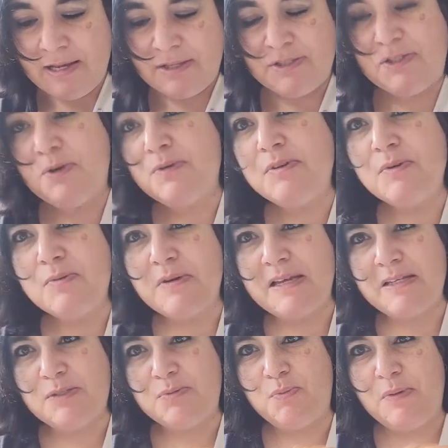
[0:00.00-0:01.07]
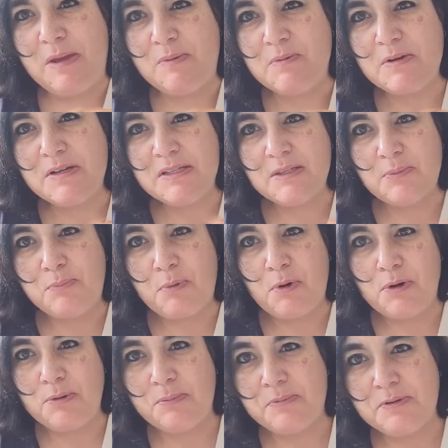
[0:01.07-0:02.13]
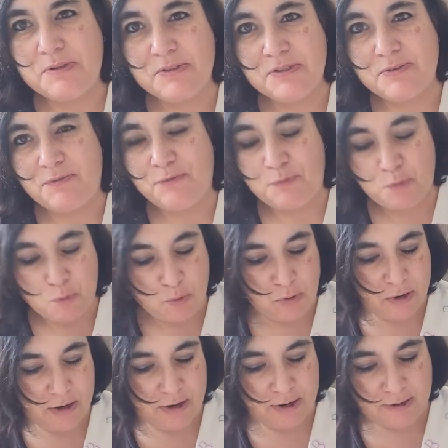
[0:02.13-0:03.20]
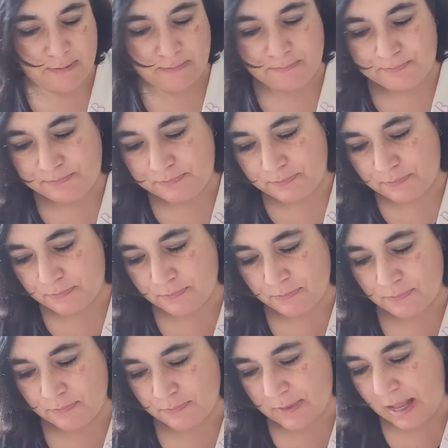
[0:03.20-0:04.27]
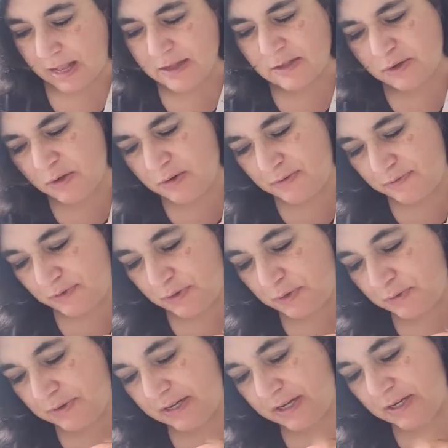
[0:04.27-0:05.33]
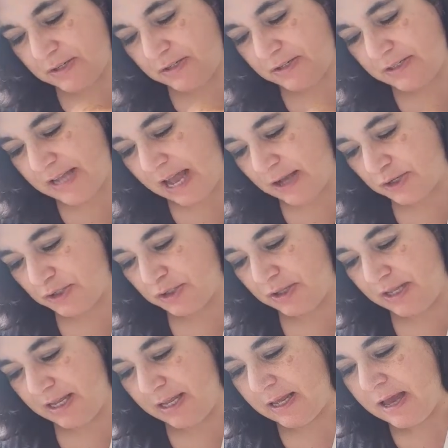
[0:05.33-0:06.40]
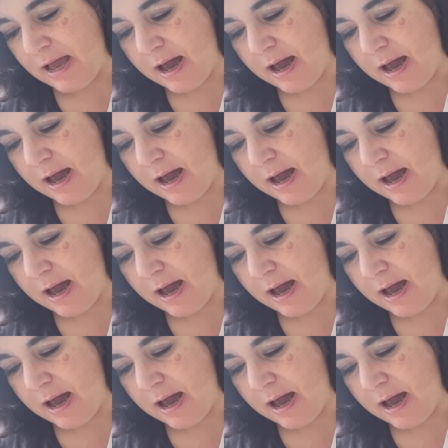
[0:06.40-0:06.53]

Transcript: So anyways, we were in the portables for, I don't know, a few years actually.